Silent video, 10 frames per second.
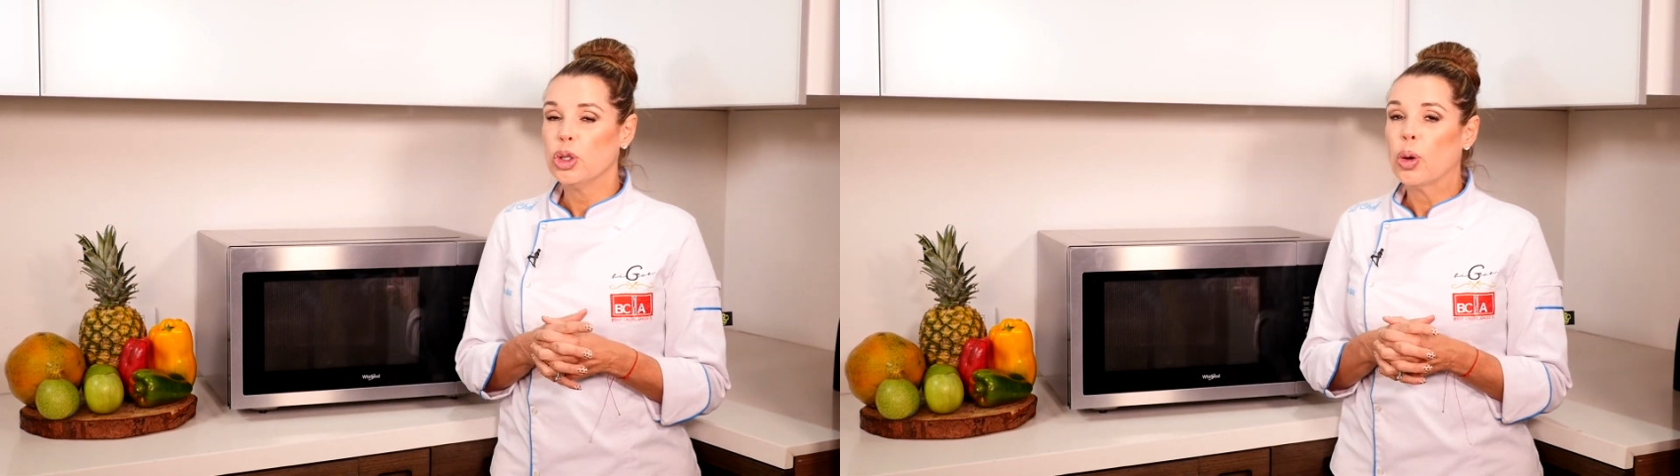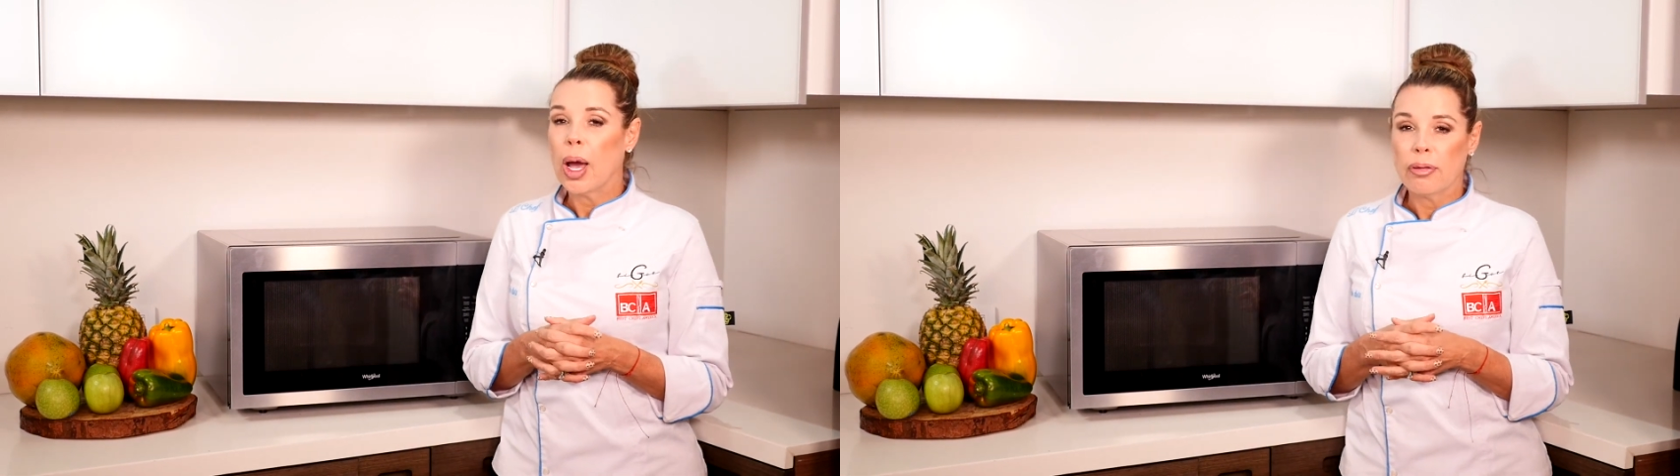
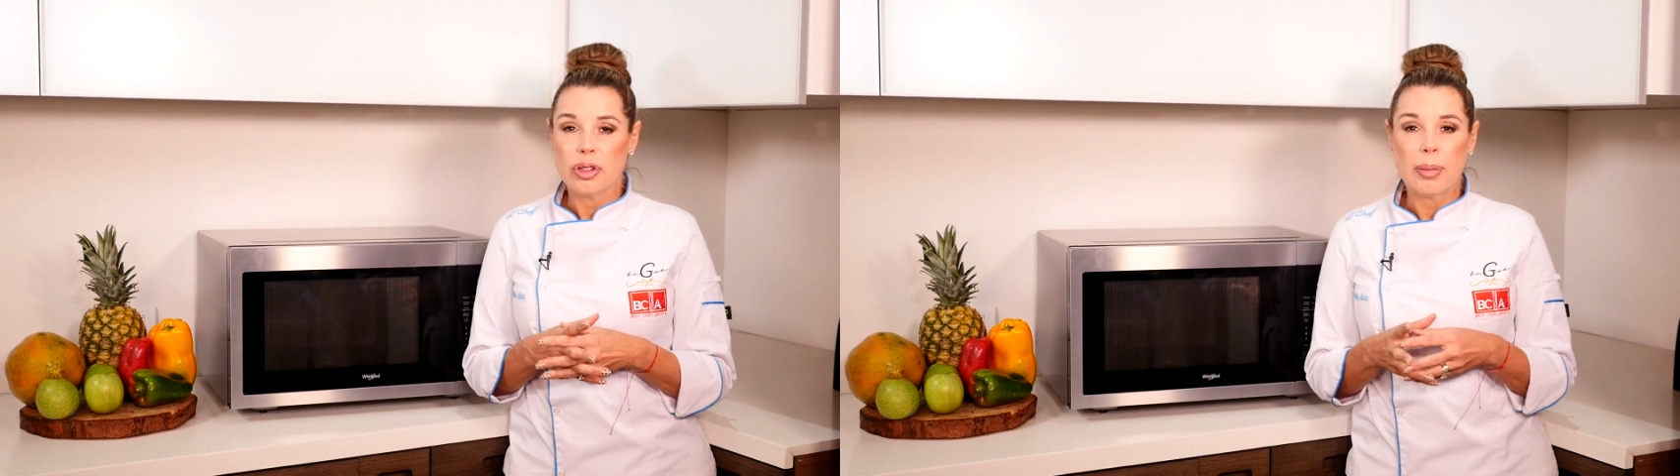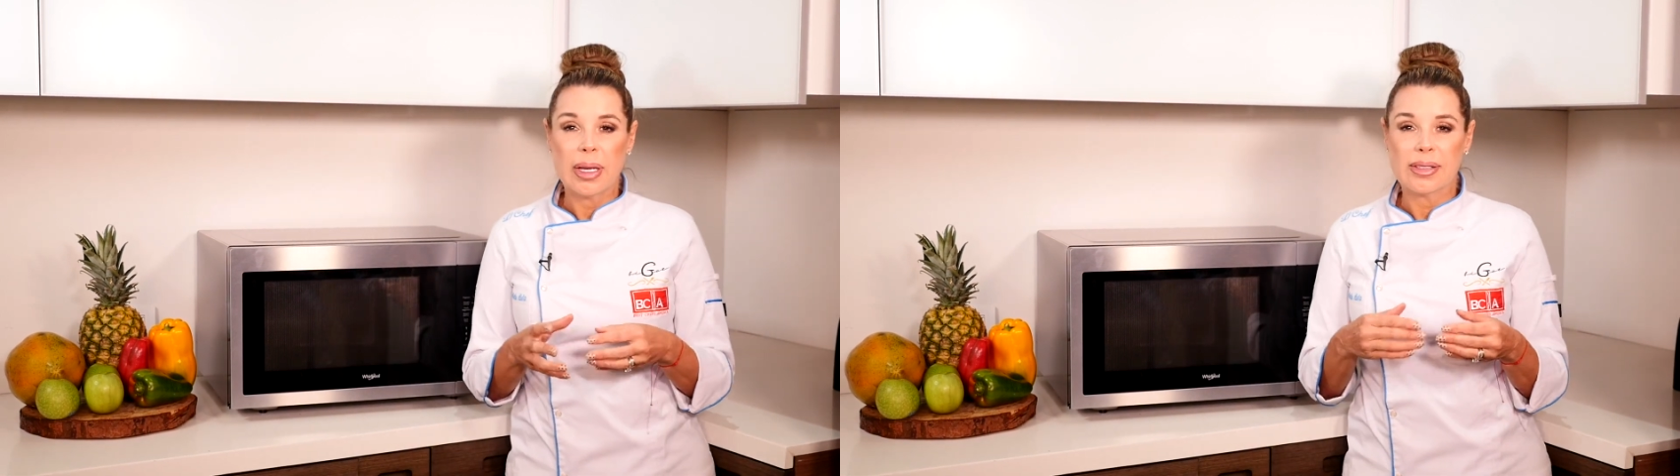you have
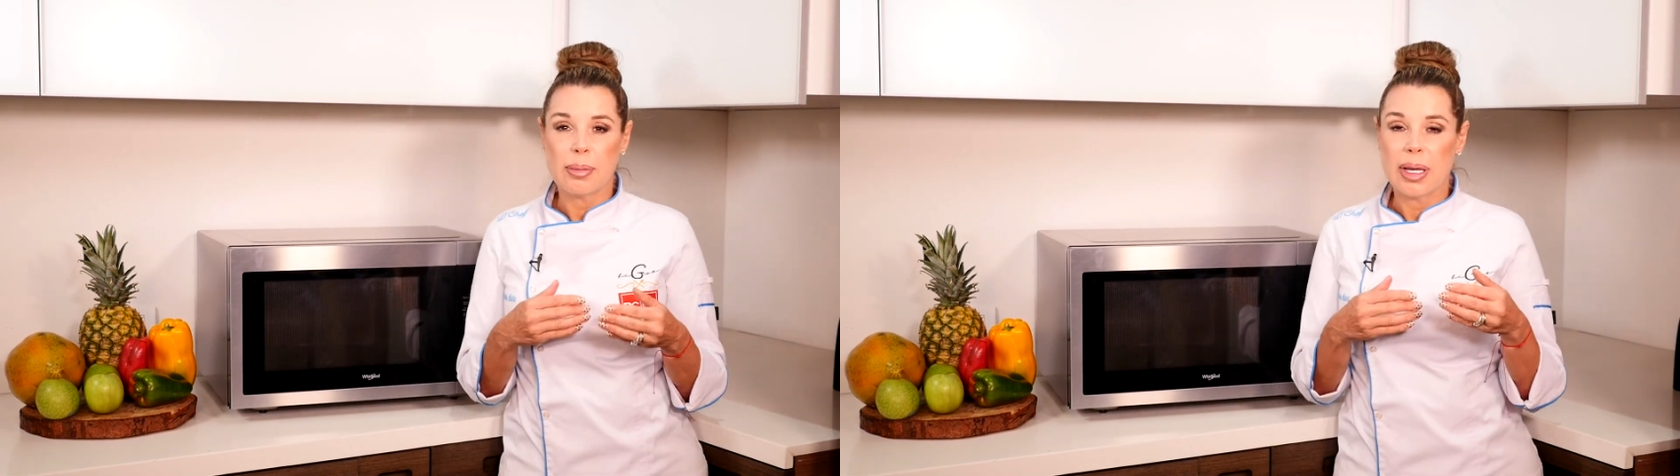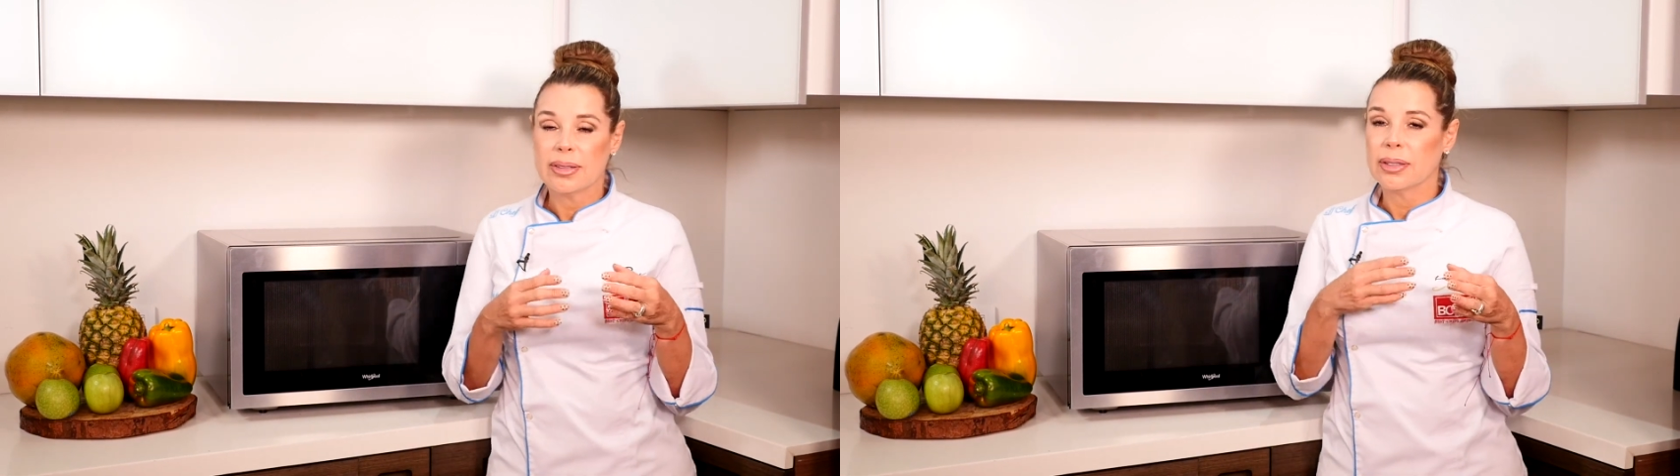to
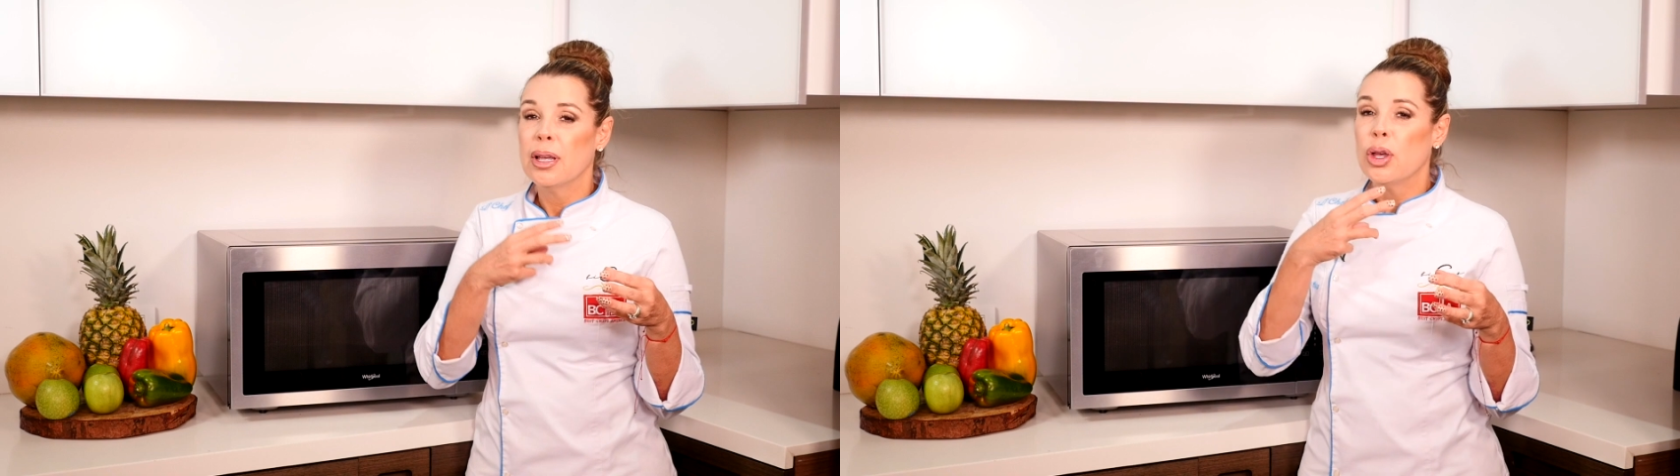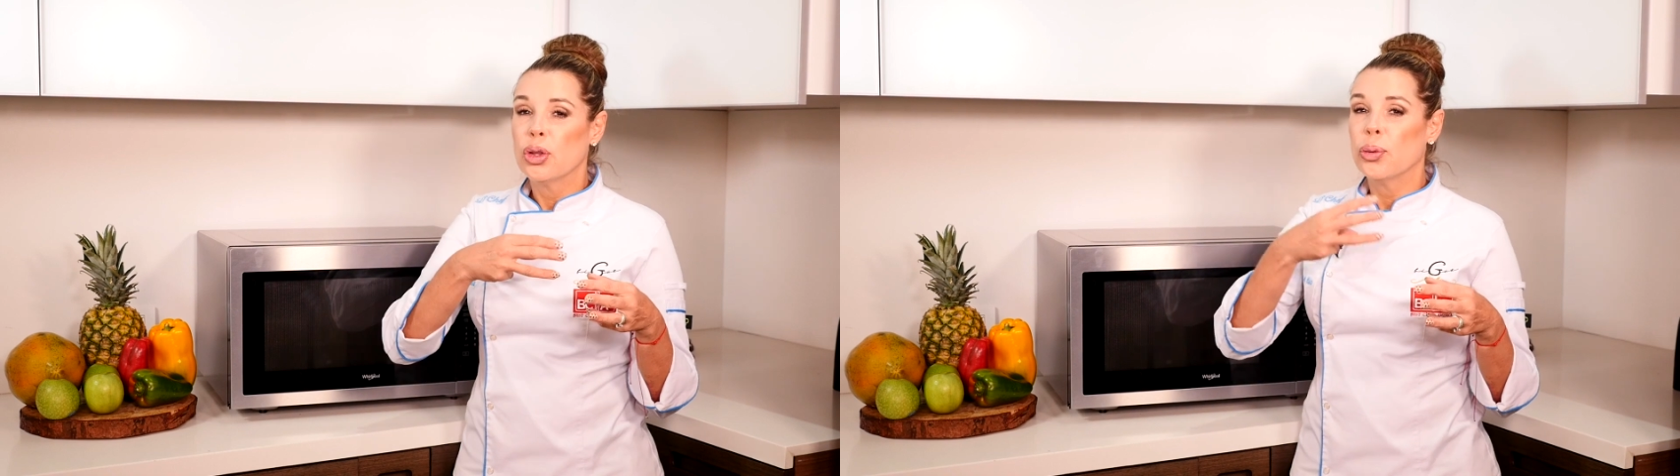maximize it
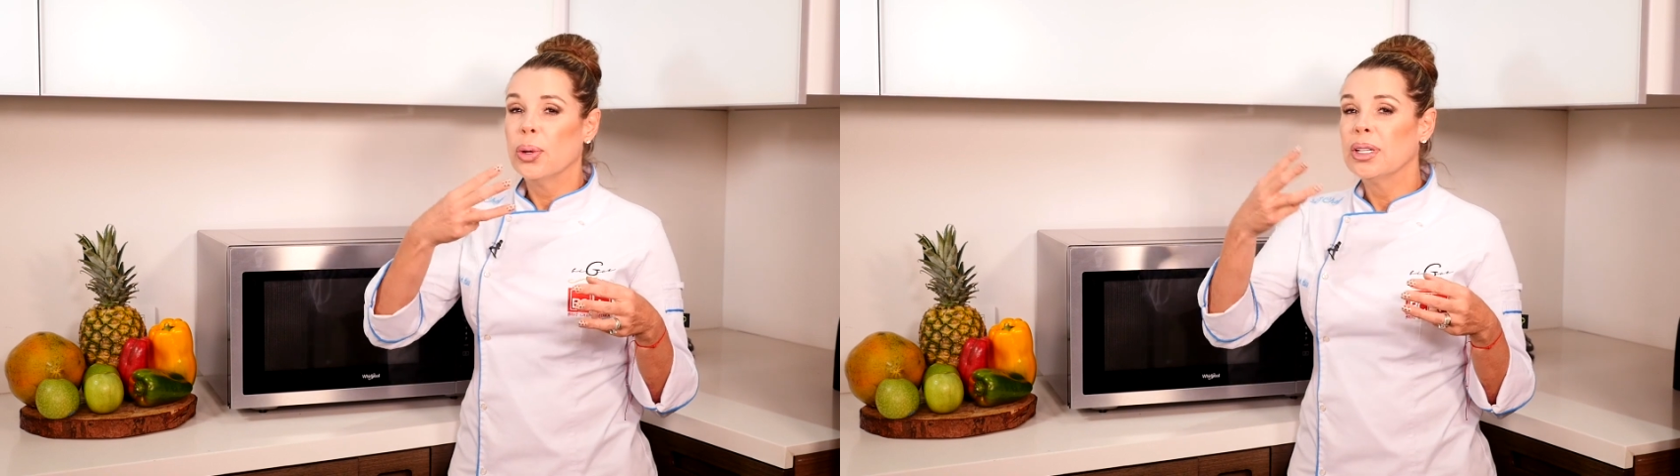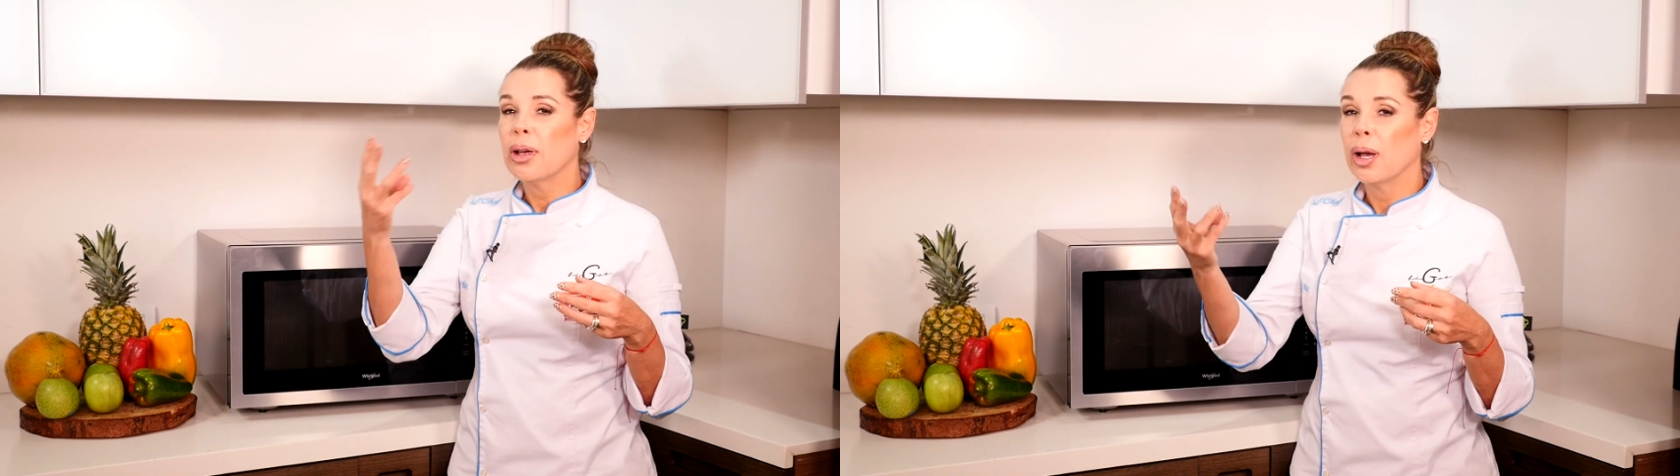
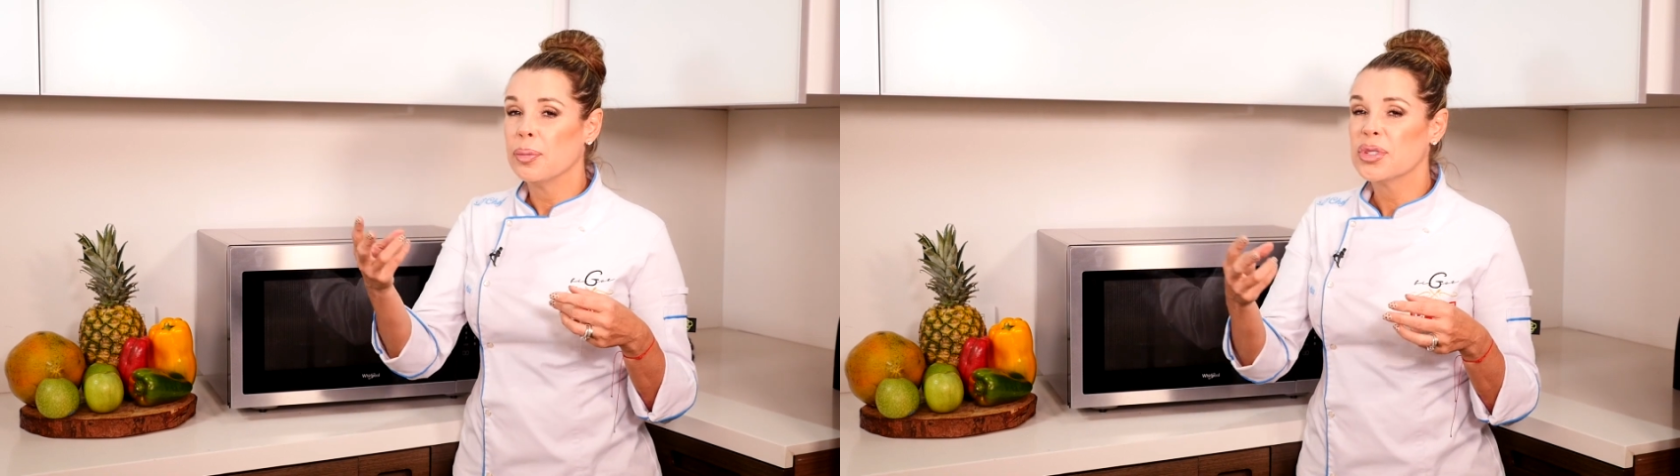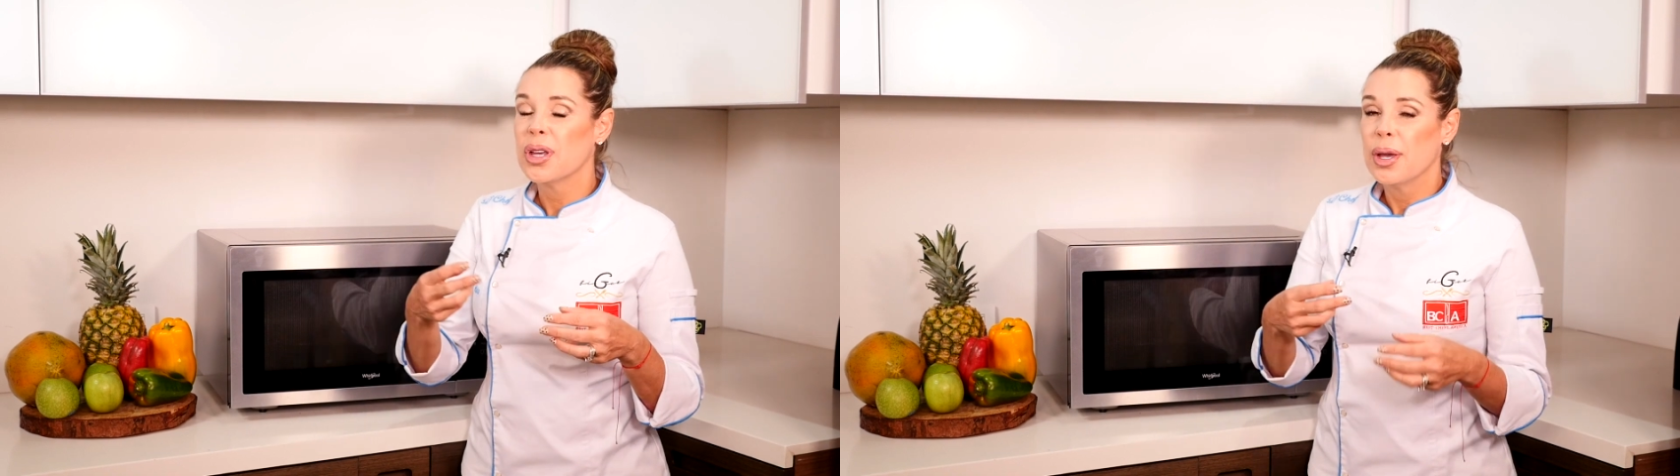3 times.